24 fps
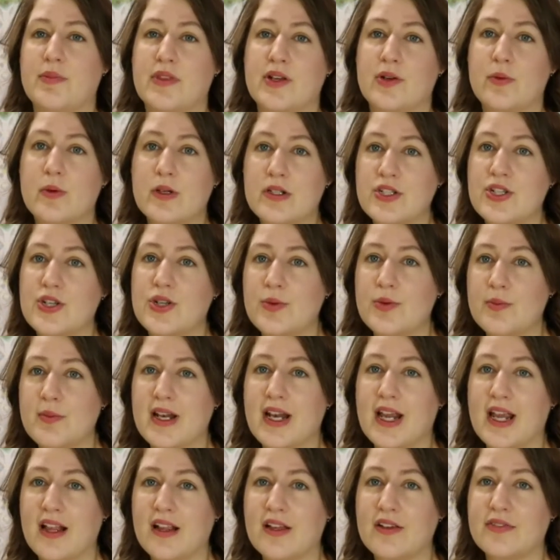There were too
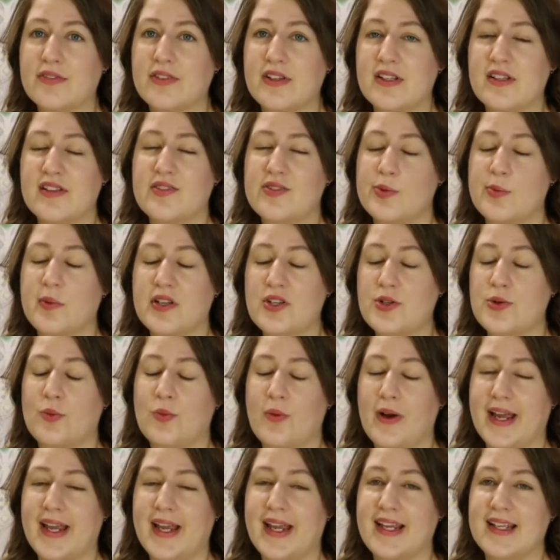many elephants, too much
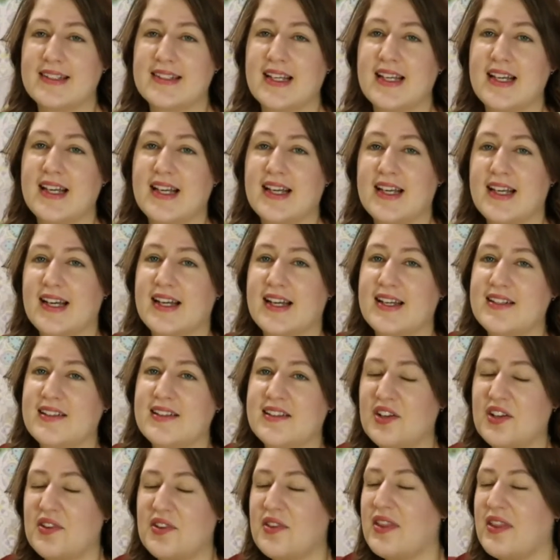weight, and
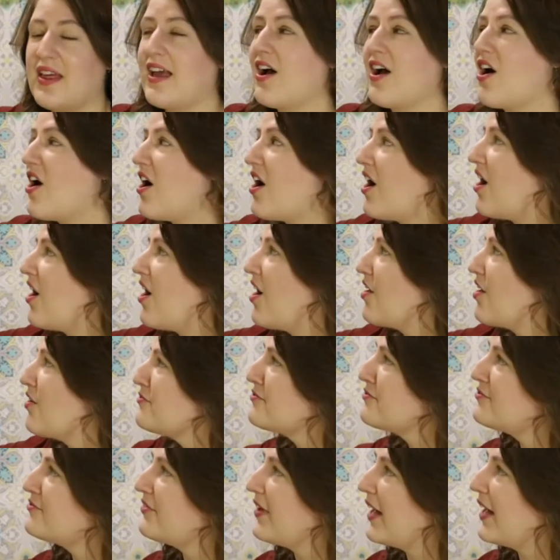so they all
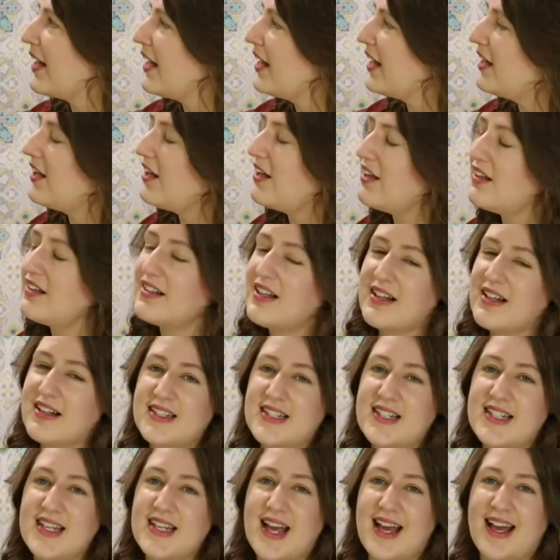fell
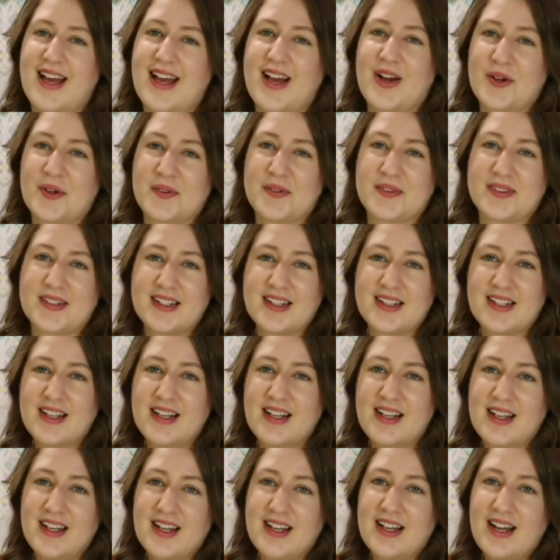down.
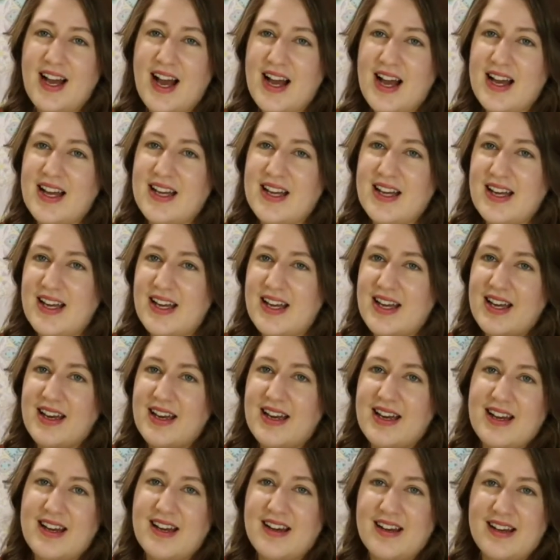
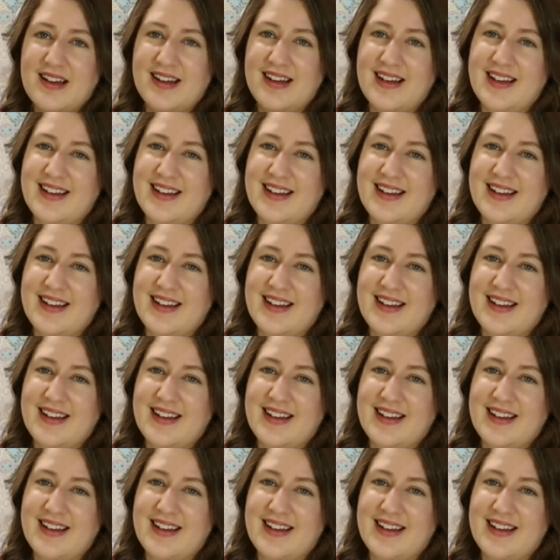Ah!